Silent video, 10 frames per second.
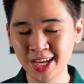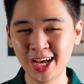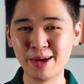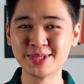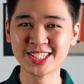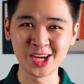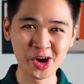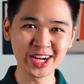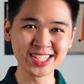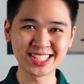I'm
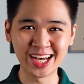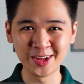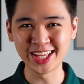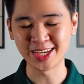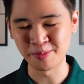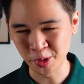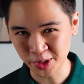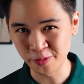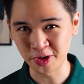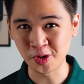starting to sound like a
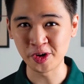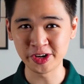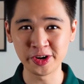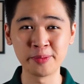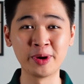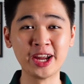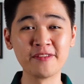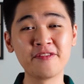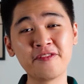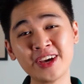broken record here,
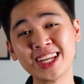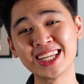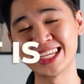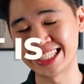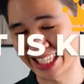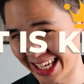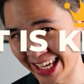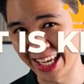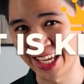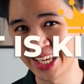but fit is
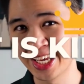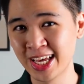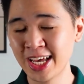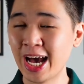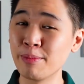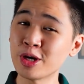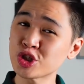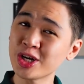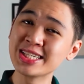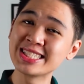king. I'm not
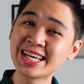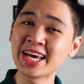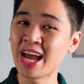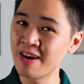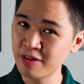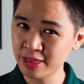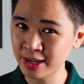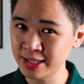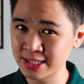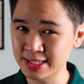trying to say
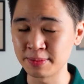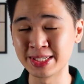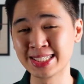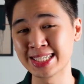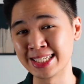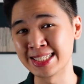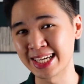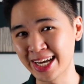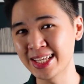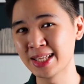everything needs to be skin
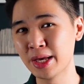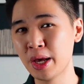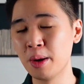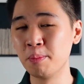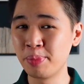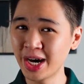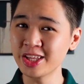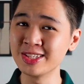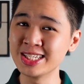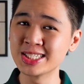tight,
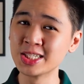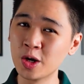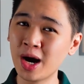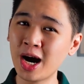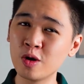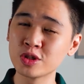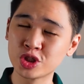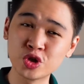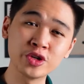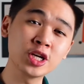but you need to know how
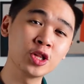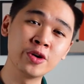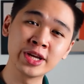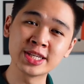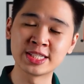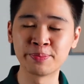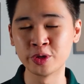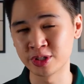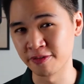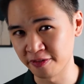certain clothing is
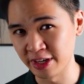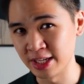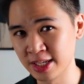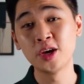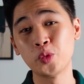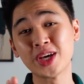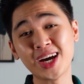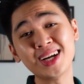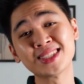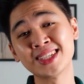supposed to fit. We
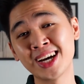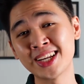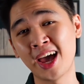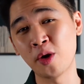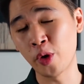can't deny that